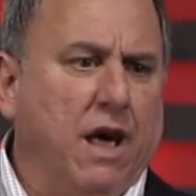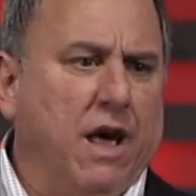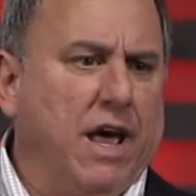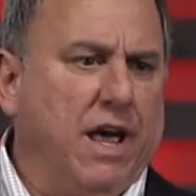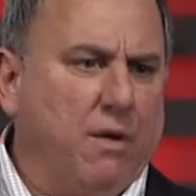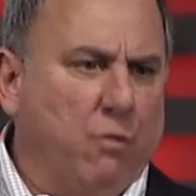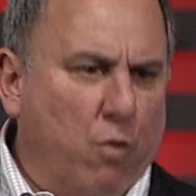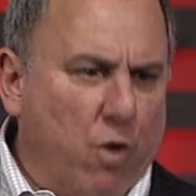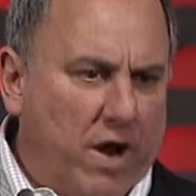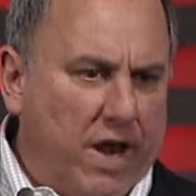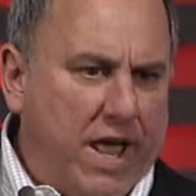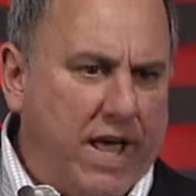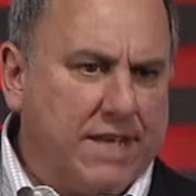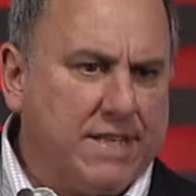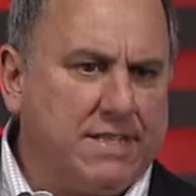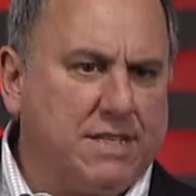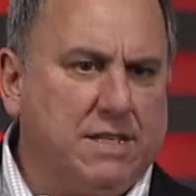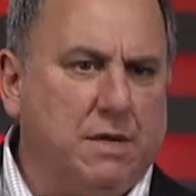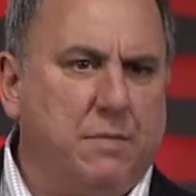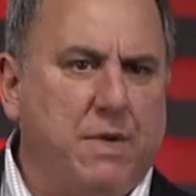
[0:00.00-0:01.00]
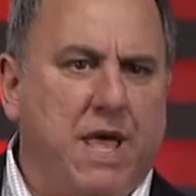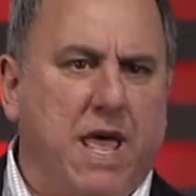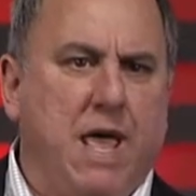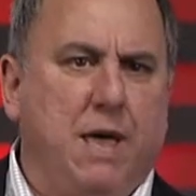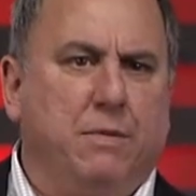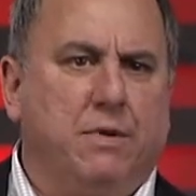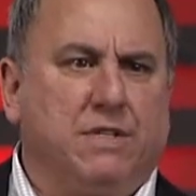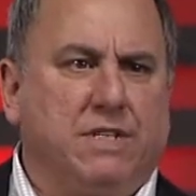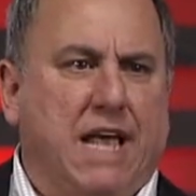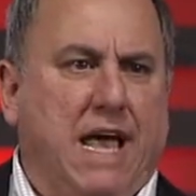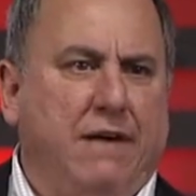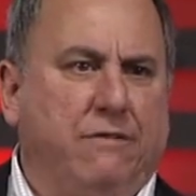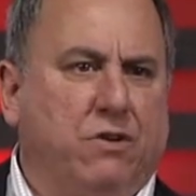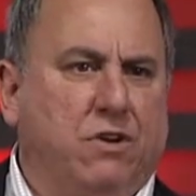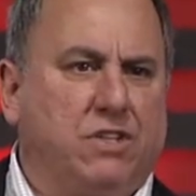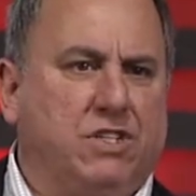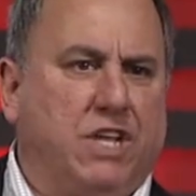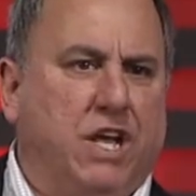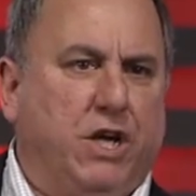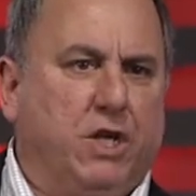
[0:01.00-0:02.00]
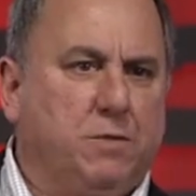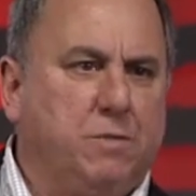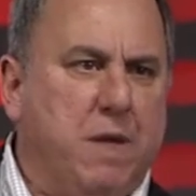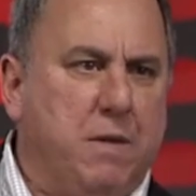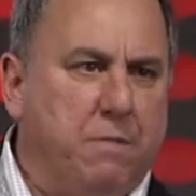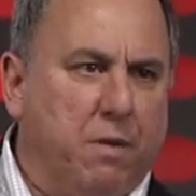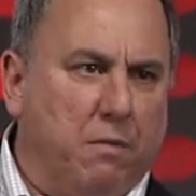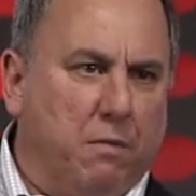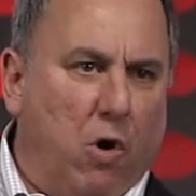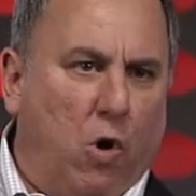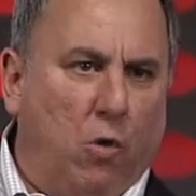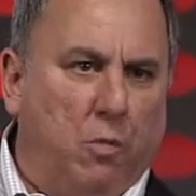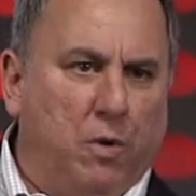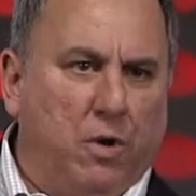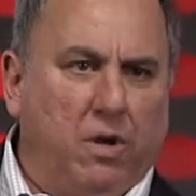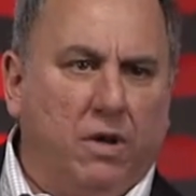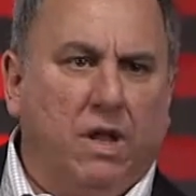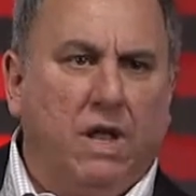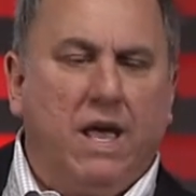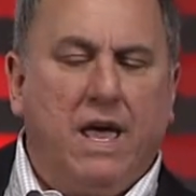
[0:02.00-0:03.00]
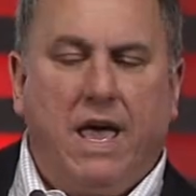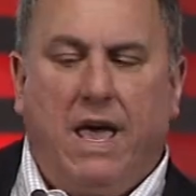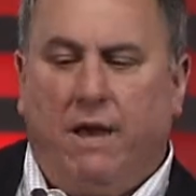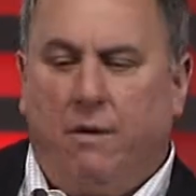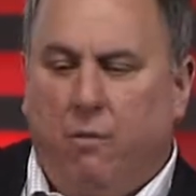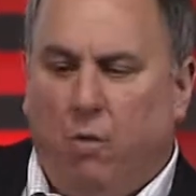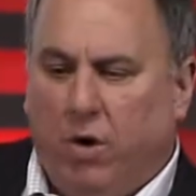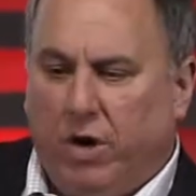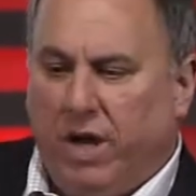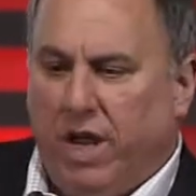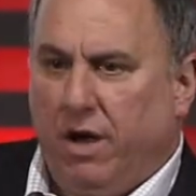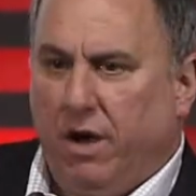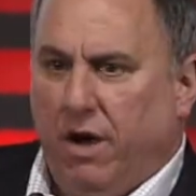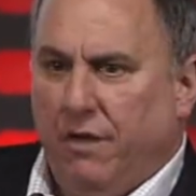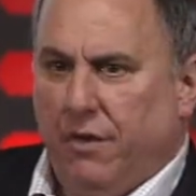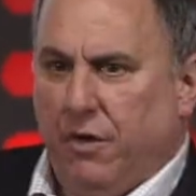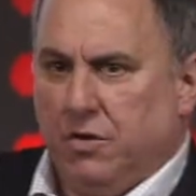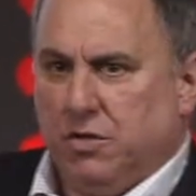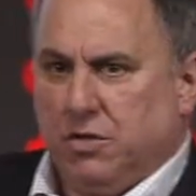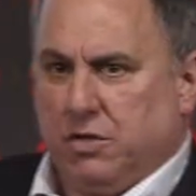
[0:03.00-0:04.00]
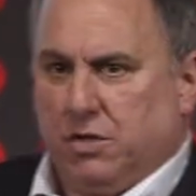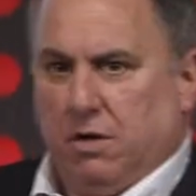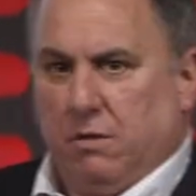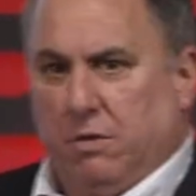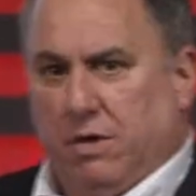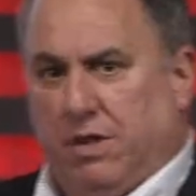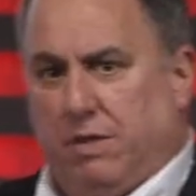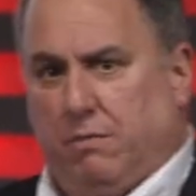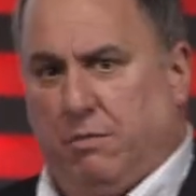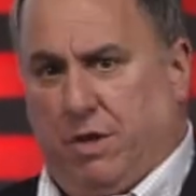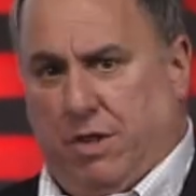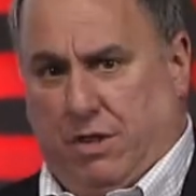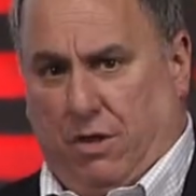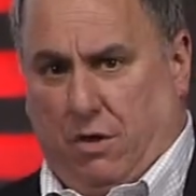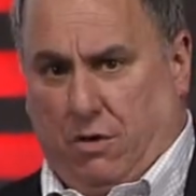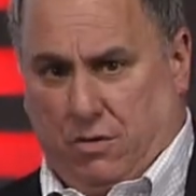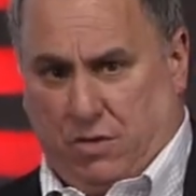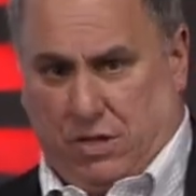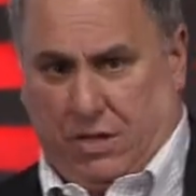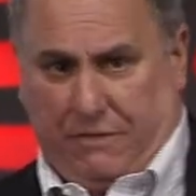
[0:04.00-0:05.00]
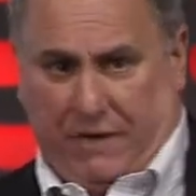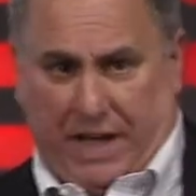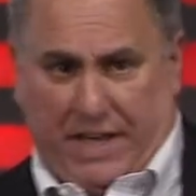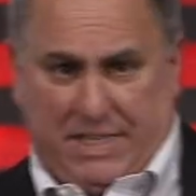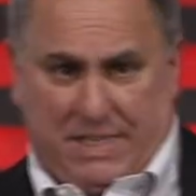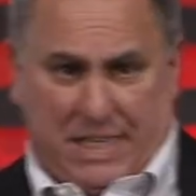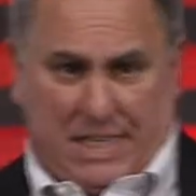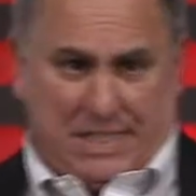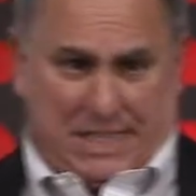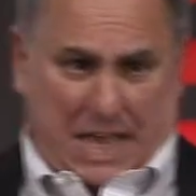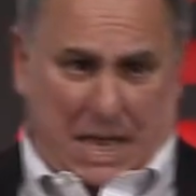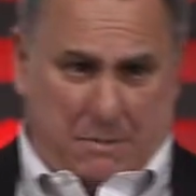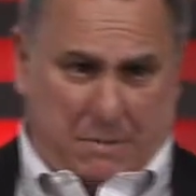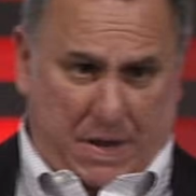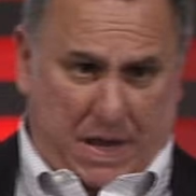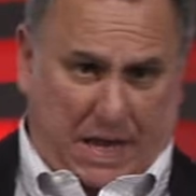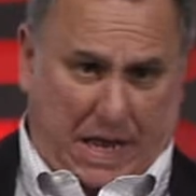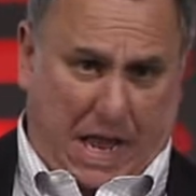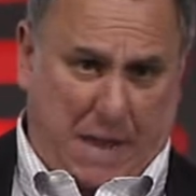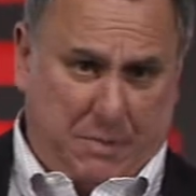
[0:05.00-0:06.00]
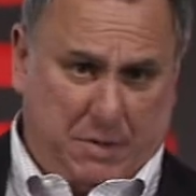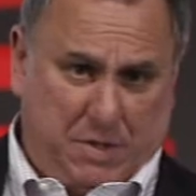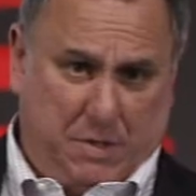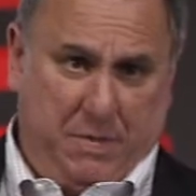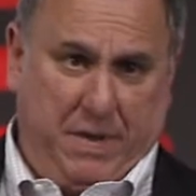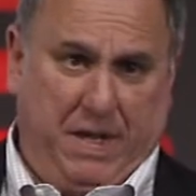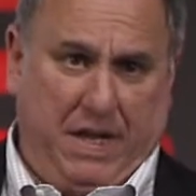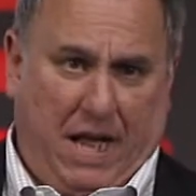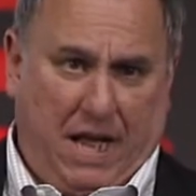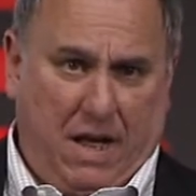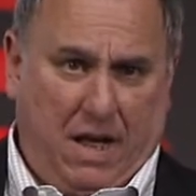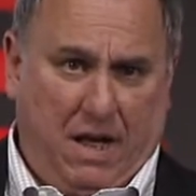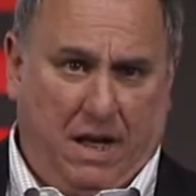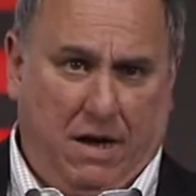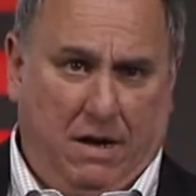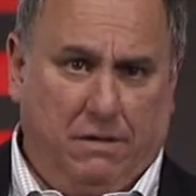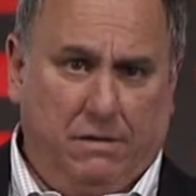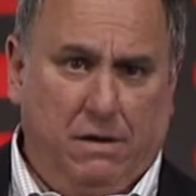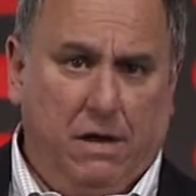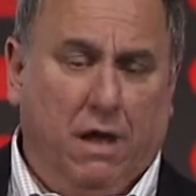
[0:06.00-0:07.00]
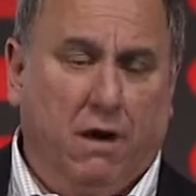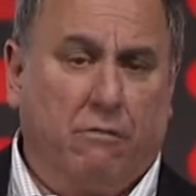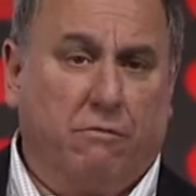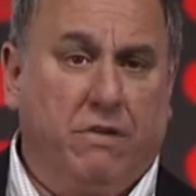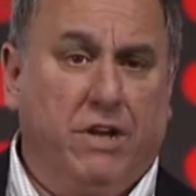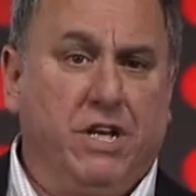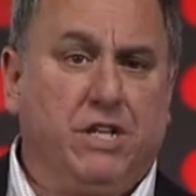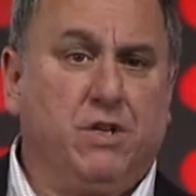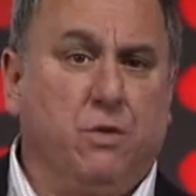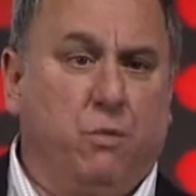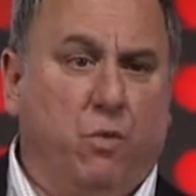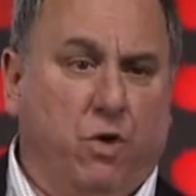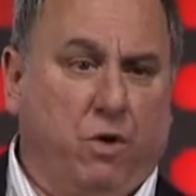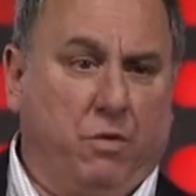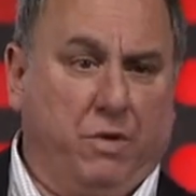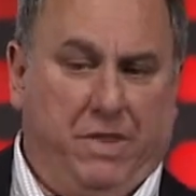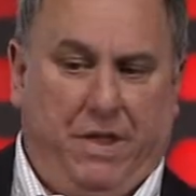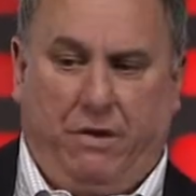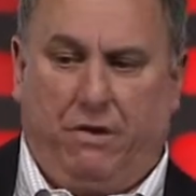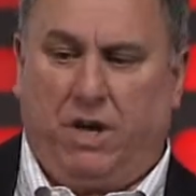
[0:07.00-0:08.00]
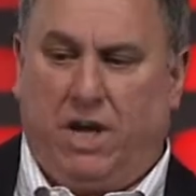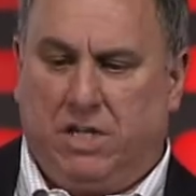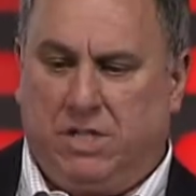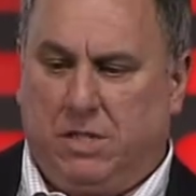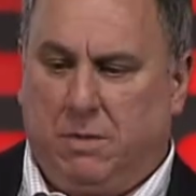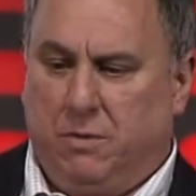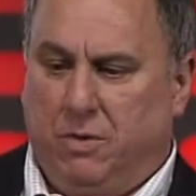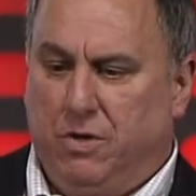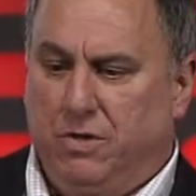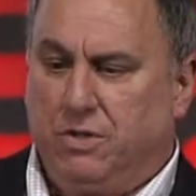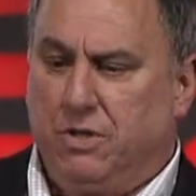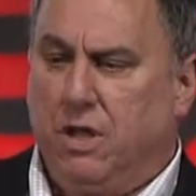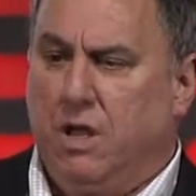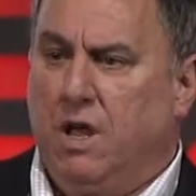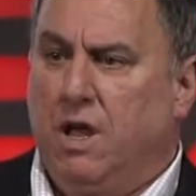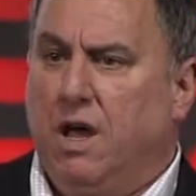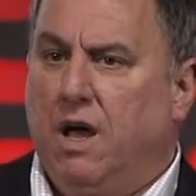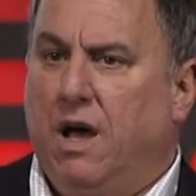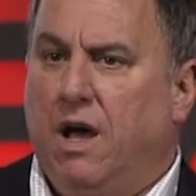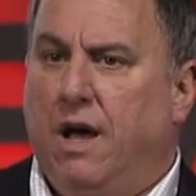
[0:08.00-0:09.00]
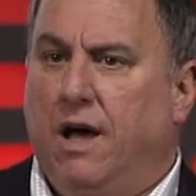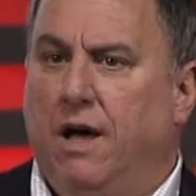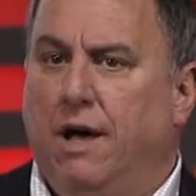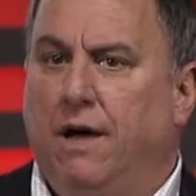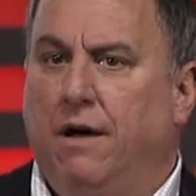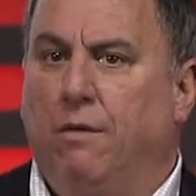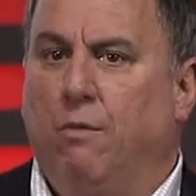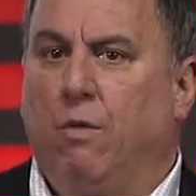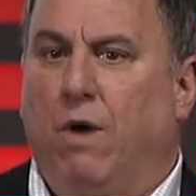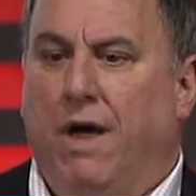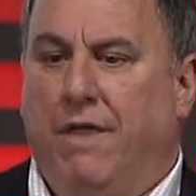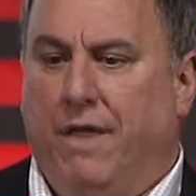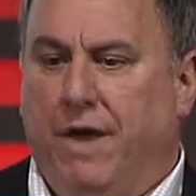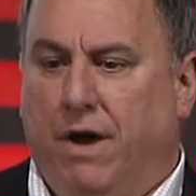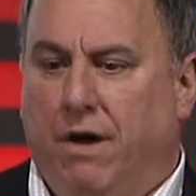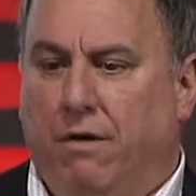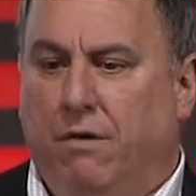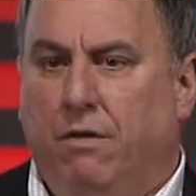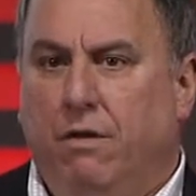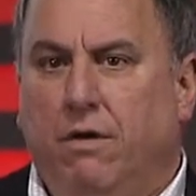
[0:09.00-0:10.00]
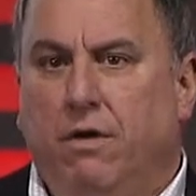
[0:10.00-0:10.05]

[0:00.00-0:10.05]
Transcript: and 1X to be able to have our salespeople mobile and working on those with those devices and being able to reach and work with their customers while they're